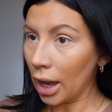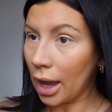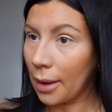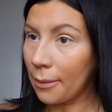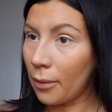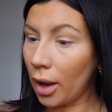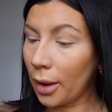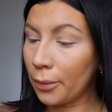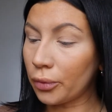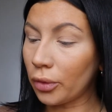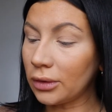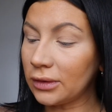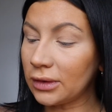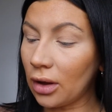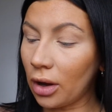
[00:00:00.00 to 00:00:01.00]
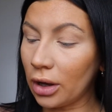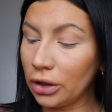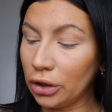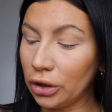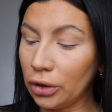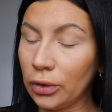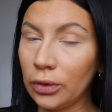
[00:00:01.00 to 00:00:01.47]
And my bronzer I
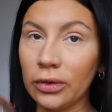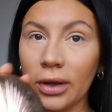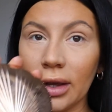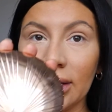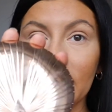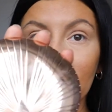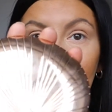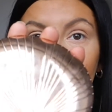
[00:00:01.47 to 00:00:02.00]
use is